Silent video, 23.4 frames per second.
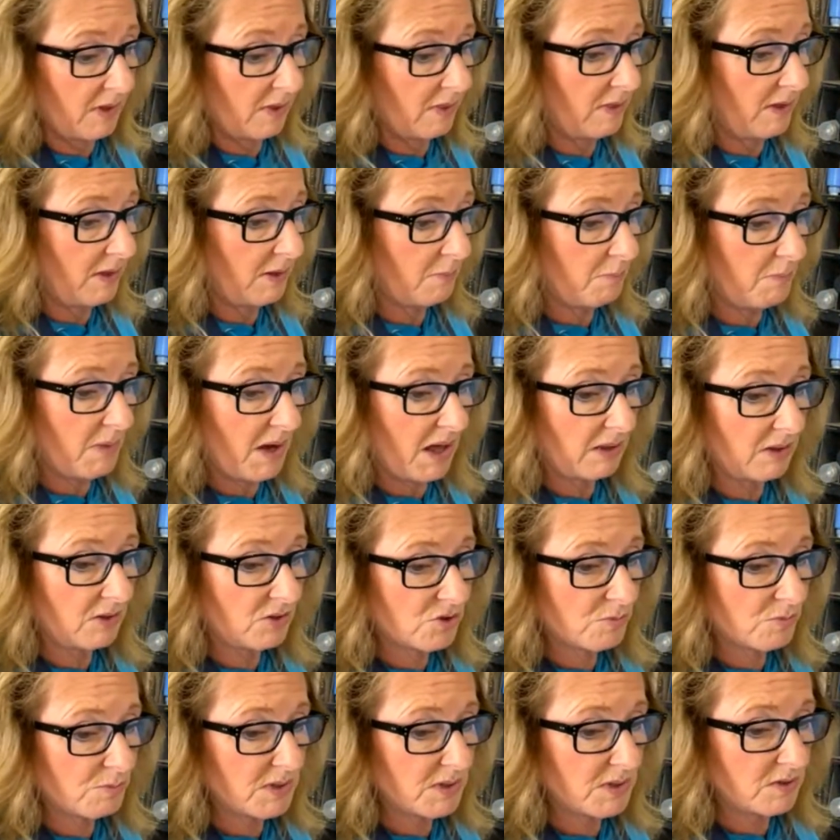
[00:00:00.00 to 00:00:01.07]
the
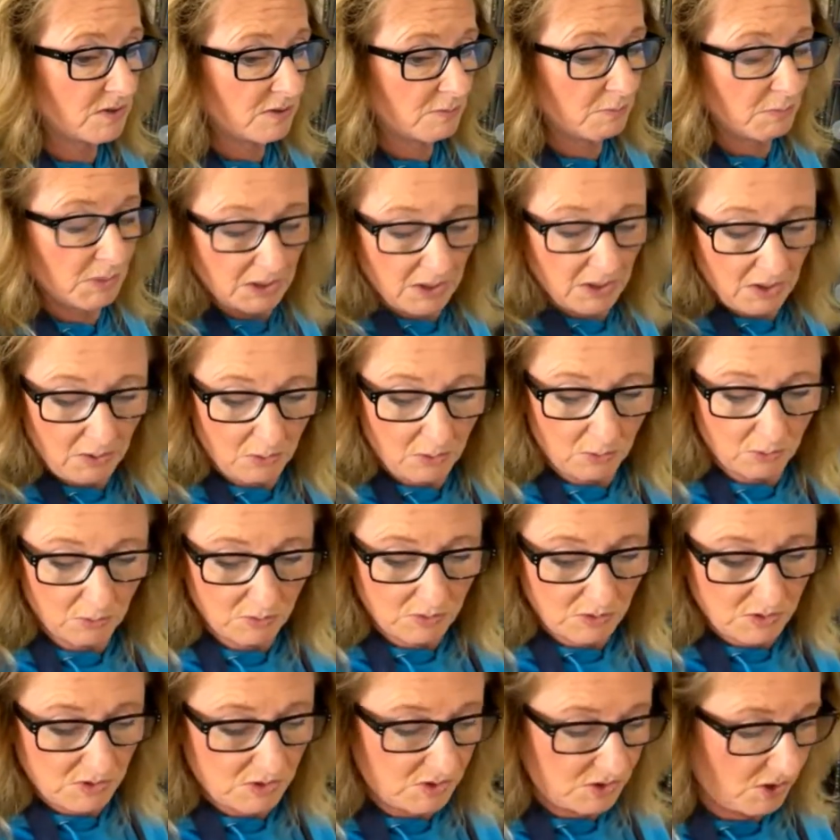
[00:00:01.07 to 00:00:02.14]
embellishments below.
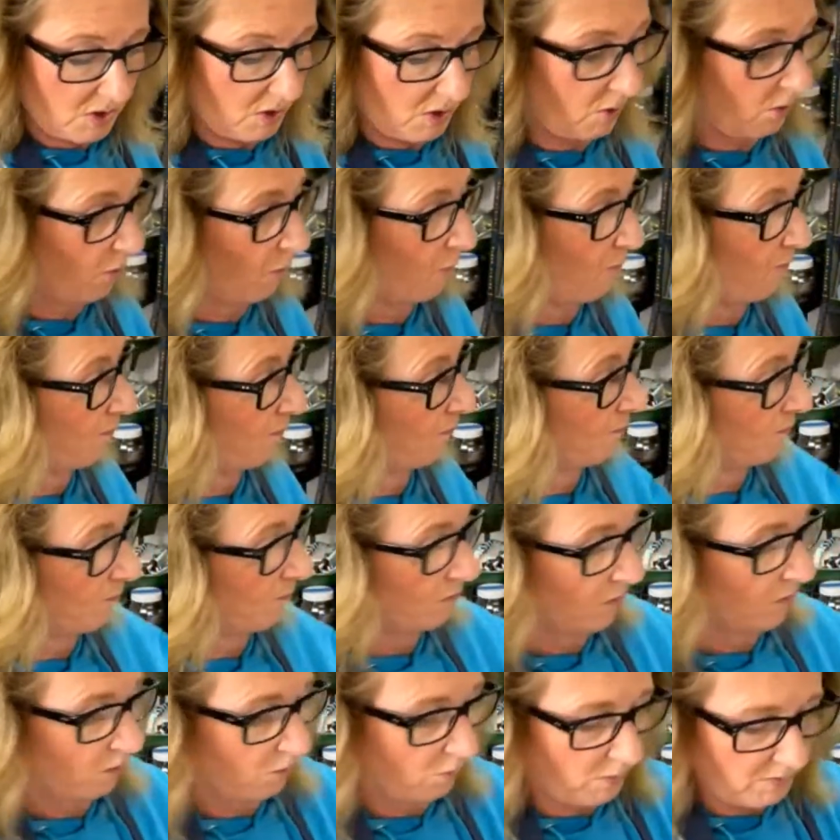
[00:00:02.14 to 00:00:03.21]
So
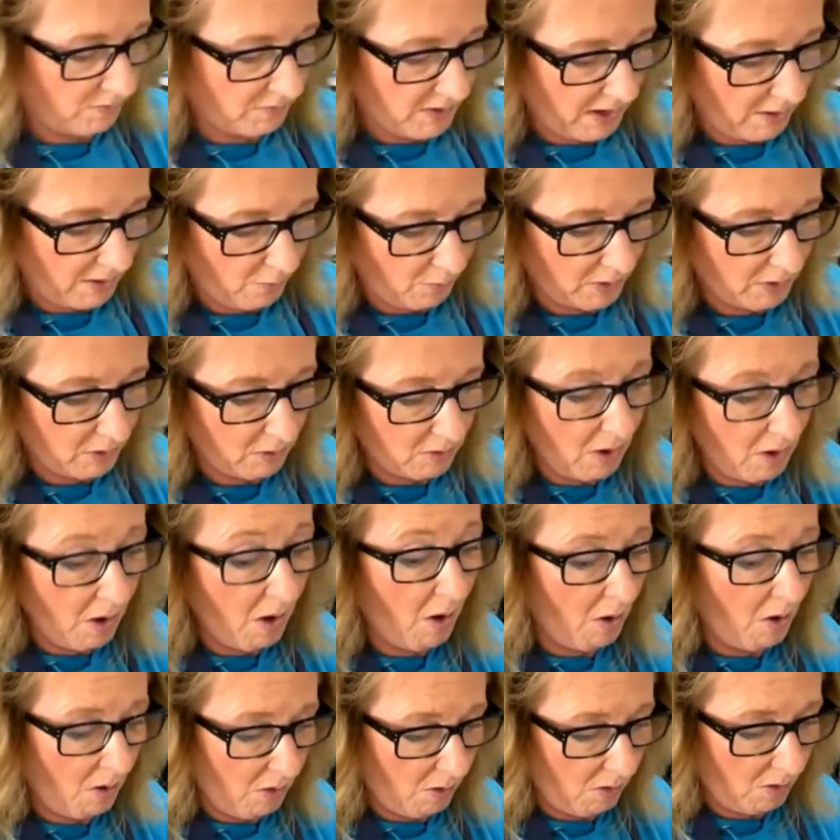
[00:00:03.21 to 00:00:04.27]
we've got what I'll
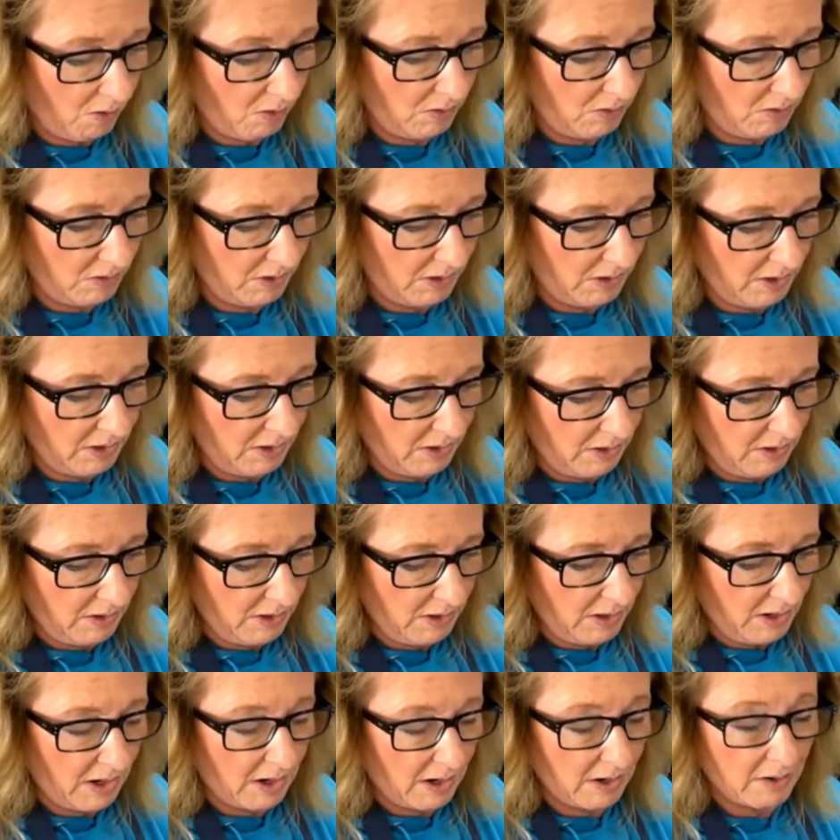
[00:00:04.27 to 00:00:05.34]
call
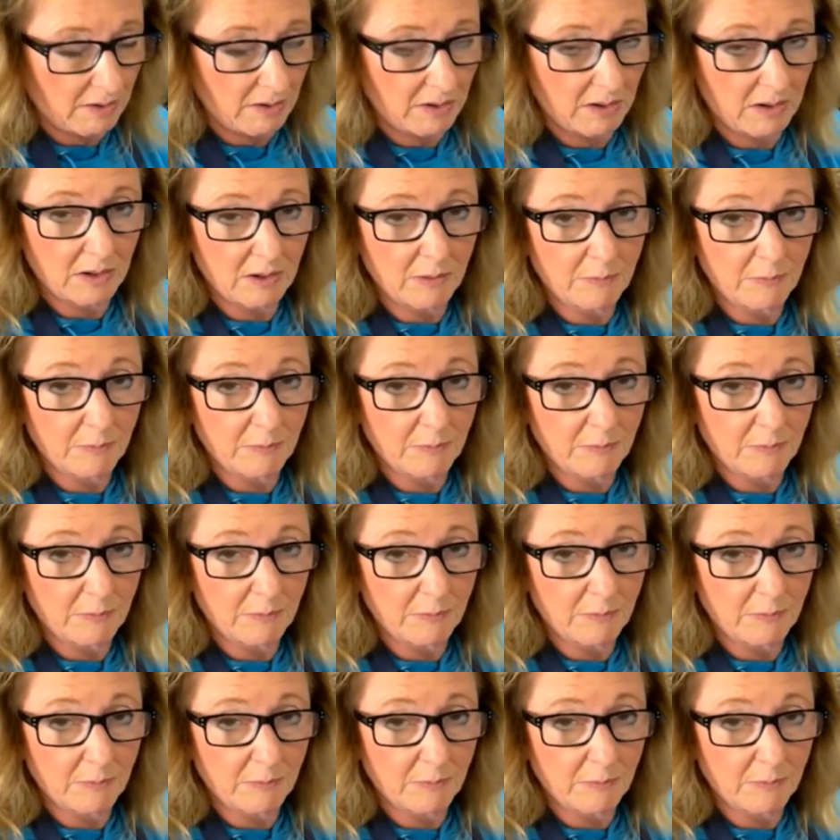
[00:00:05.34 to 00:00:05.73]
our